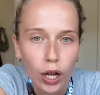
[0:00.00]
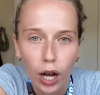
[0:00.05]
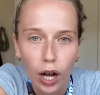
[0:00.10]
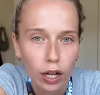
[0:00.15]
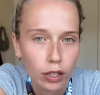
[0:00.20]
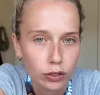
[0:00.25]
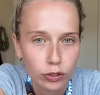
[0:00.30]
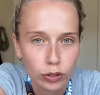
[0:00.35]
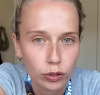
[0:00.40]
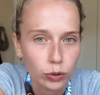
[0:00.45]

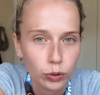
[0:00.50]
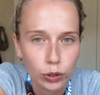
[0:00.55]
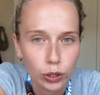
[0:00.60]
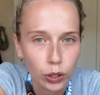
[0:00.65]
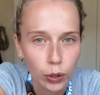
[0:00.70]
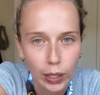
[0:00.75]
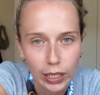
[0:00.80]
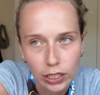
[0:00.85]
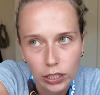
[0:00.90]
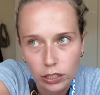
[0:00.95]
answering all your
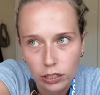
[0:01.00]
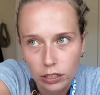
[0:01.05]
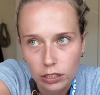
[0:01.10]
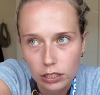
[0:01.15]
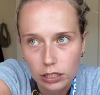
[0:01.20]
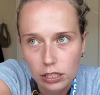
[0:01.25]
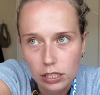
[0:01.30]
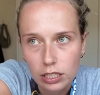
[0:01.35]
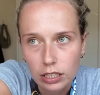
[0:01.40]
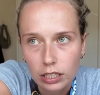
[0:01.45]

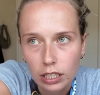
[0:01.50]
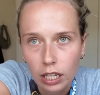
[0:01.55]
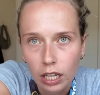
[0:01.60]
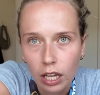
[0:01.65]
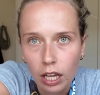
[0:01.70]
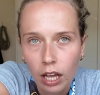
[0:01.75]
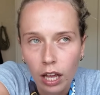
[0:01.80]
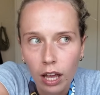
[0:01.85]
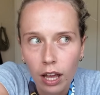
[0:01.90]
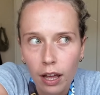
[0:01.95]
questions,
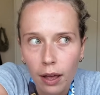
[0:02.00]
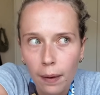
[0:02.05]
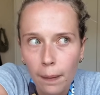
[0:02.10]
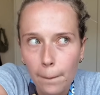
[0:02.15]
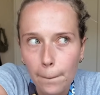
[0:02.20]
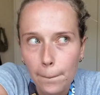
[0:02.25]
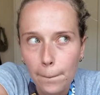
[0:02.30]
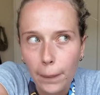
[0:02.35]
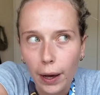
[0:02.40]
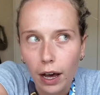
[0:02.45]

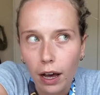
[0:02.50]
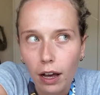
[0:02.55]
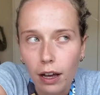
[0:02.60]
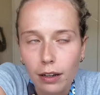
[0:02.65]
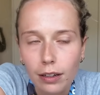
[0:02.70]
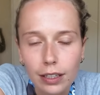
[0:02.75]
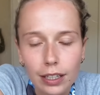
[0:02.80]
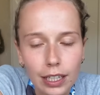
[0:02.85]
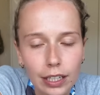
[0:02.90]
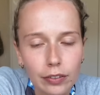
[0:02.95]
but
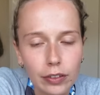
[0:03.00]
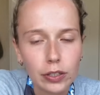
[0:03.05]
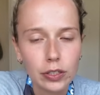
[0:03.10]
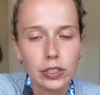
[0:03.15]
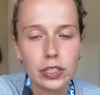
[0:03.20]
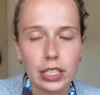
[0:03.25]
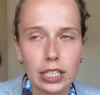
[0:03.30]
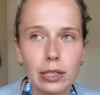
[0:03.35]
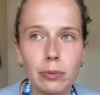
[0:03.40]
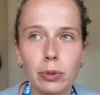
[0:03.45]
I'm gonna give you a
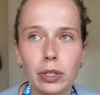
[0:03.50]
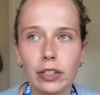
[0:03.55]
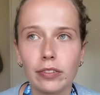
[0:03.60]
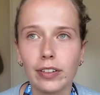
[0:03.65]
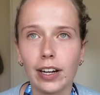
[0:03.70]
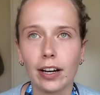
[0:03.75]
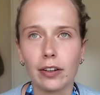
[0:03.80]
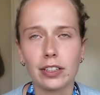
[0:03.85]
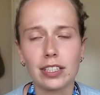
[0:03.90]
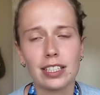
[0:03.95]
debrief
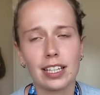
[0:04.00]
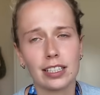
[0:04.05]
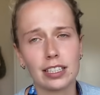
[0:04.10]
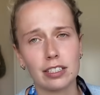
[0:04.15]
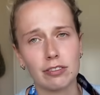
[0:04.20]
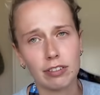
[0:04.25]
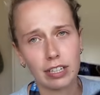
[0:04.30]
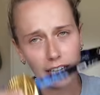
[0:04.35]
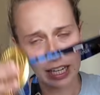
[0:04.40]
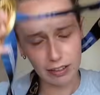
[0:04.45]
now. This is
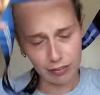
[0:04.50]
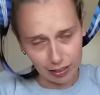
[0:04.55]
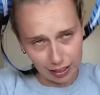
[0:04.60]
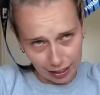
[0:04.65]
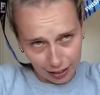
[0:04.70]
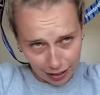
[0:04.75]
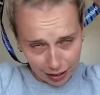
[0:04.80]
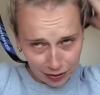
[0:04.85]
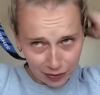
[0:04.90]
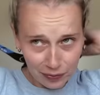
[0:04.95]
actually really
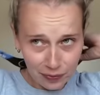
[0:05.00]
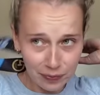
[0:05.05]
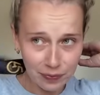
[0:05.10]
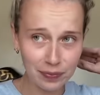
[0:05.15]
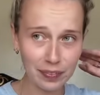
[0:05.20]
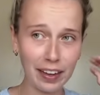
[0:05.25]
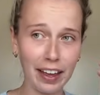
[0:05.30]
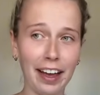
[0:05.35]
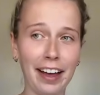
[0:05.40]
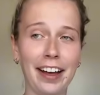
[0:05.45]
heavy.
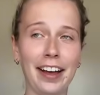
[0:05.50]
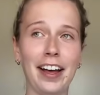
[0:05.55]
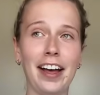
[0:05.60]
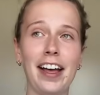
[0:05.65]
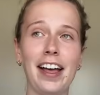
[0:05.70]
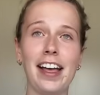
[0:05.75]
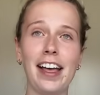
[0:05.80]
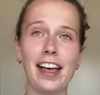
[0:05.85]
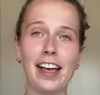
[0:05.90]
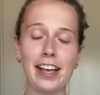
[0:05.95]

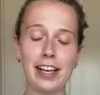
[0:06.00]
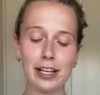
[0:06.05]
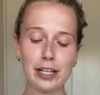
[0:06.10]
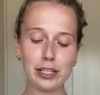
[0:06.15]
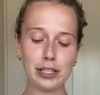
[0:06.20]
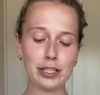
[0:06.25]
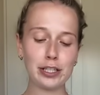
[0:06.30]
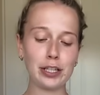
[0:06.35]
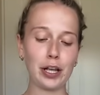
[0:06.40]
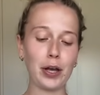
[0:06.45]

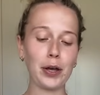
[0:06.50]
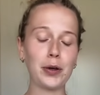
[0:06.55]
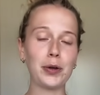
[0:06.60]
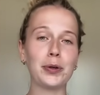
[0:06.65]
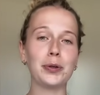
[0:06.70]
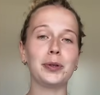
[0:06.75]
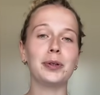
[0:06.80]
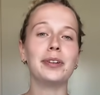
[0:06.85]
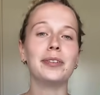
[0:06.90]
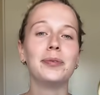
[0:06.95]
So
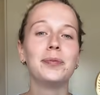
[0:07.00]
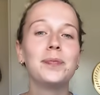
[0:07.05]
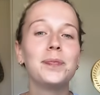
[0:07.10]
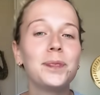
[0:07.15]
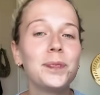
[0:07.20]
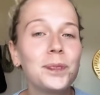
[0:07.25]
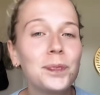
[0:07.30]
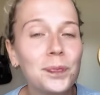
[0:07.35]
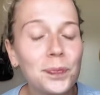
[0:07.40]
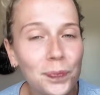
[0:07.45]

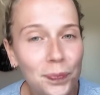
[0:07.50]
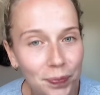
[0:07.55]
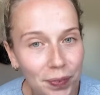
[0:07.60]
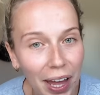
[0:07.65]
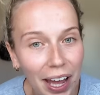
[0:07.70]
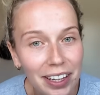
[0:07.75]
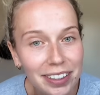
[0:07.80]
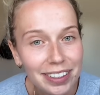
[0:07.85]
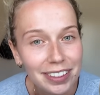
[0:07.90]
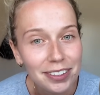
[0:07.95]

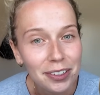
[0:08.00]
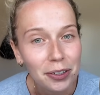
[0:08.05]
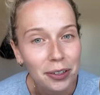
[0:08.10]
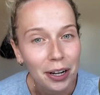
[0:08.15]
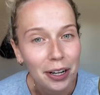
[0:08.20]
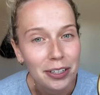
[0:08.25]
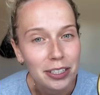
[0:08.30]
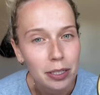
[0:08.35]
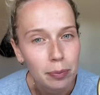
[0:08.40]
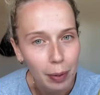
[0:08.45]
that did not
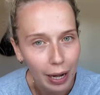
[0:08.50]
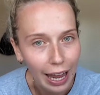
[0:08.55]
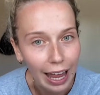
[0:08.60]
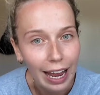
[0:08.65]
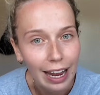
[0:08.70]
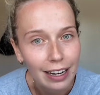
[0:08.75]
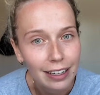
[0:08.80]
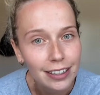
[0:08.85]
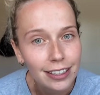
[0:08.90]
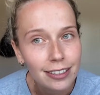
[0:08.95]
go to
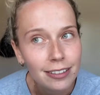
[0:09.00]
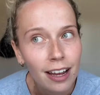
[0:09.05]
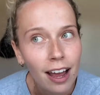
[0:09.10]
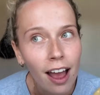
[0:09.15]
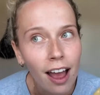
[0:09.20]
plan.